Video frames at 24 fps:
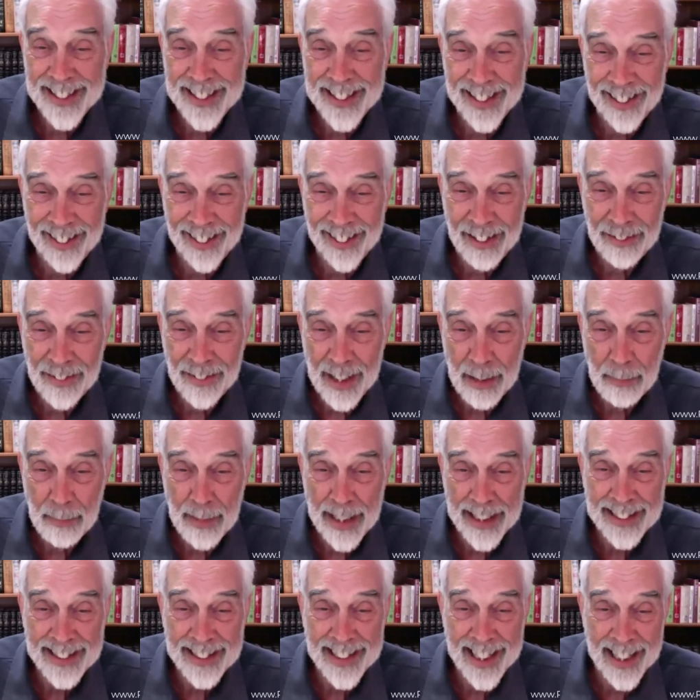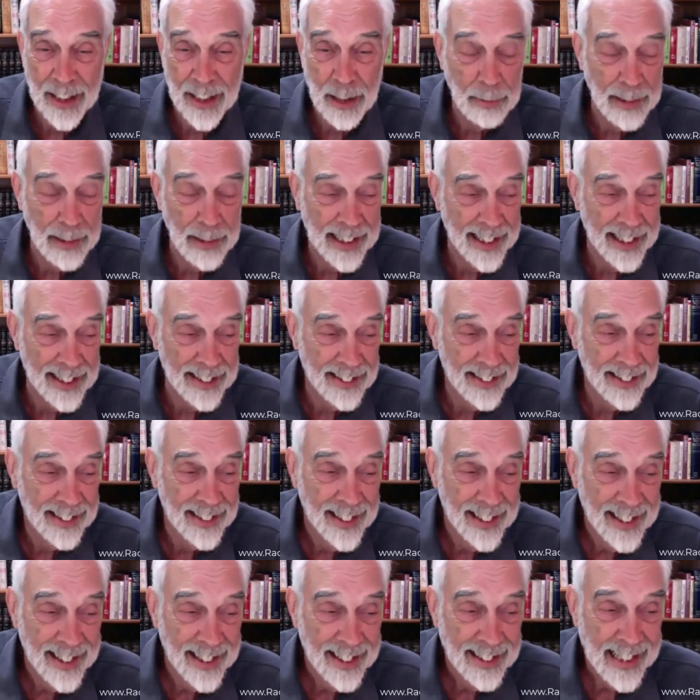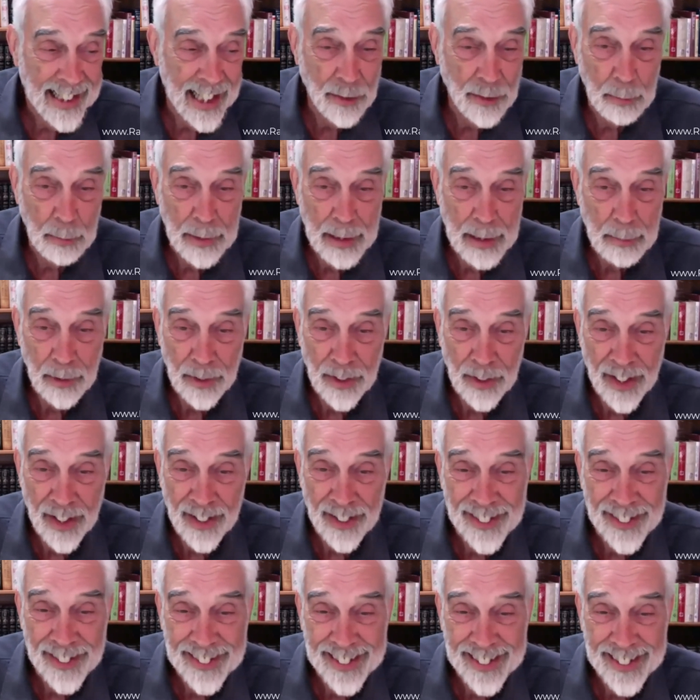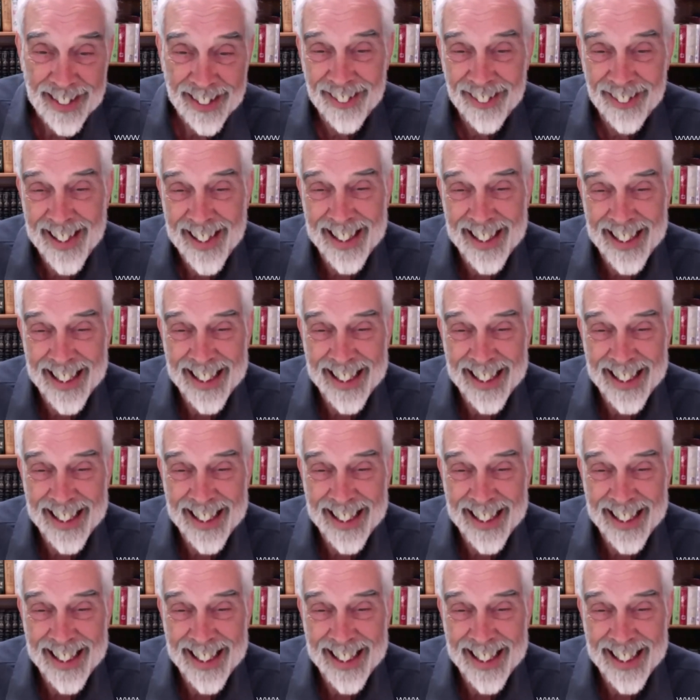But it makes sense because that's what people know. So,